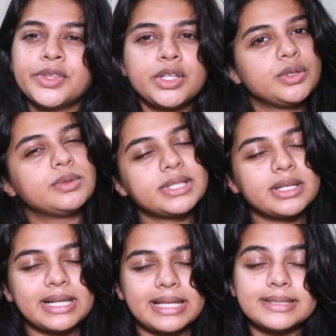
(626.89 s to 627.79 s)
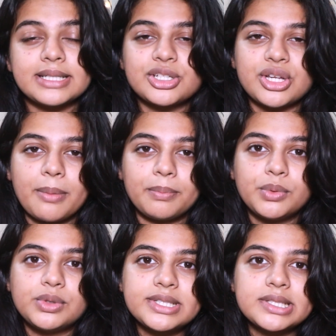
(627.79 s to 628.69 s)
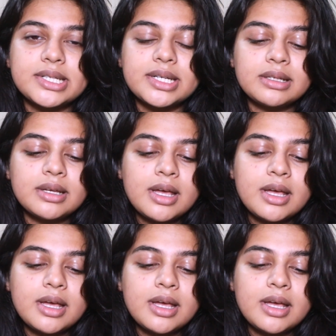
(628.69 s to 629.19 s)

Use a cleansing shampoo instead.